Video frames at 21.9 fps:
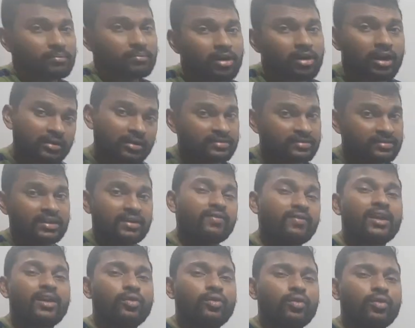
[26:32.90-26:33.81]
constant
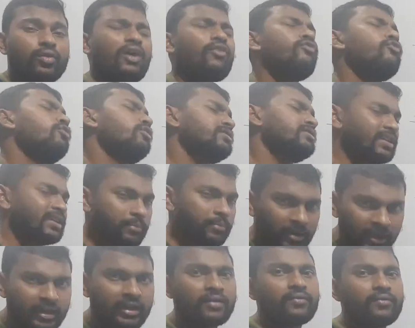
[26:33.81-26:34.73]
value. Of course I am
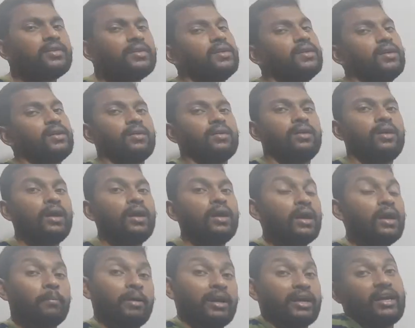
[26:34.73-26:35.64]
agree with that,
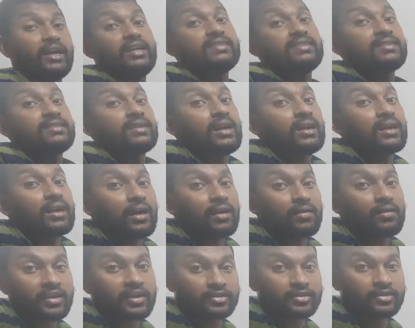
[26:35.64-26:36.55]
but it is not
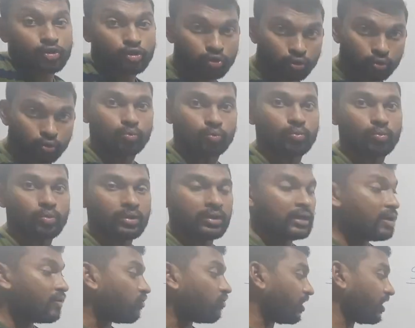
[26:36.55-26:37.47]
always true.
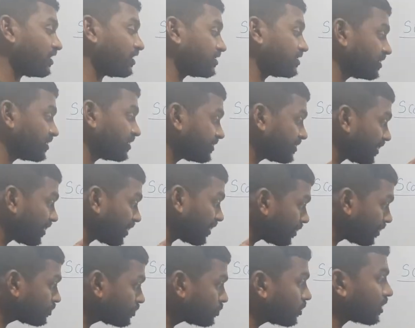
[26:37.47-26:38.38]
Functions are
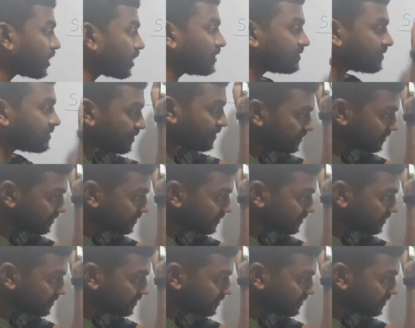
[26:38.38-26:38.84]
also considered as